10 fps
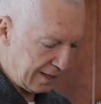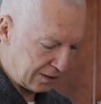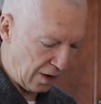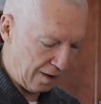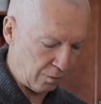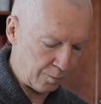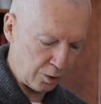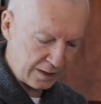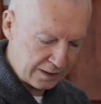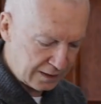So I will
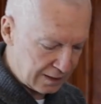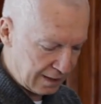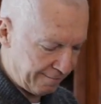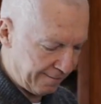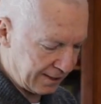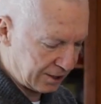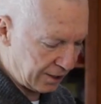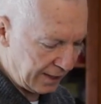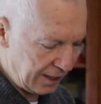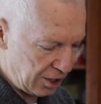put this filter
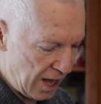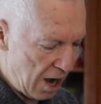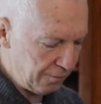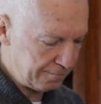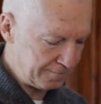in here now.